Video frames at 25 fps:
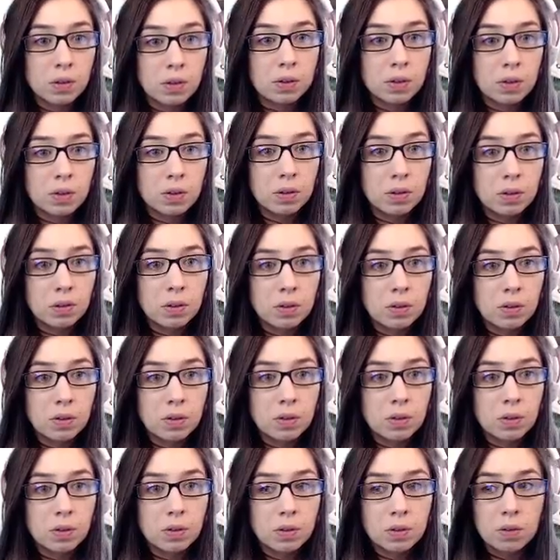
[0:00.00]

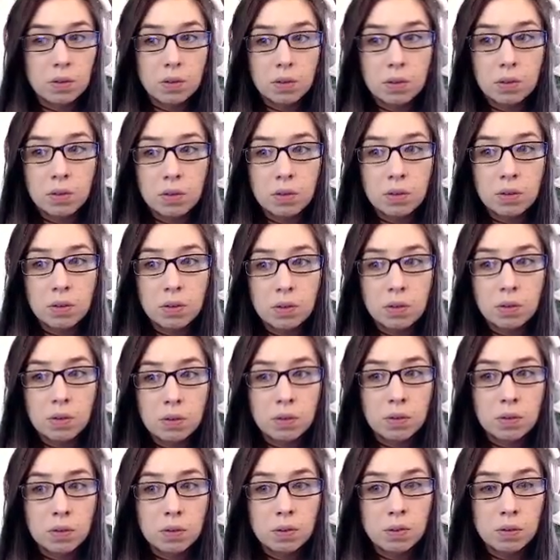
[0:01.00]

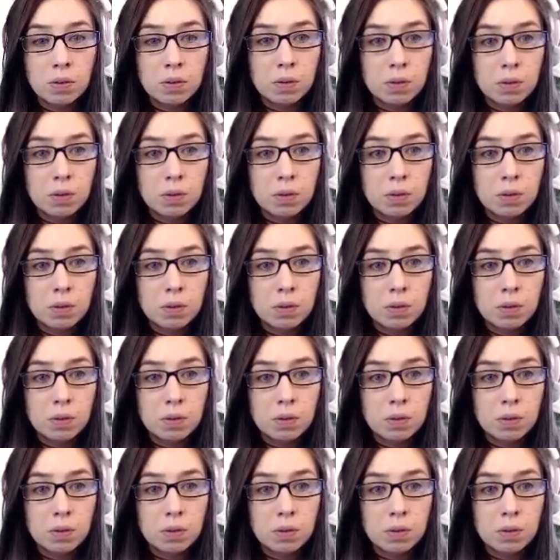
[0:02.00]
(silence)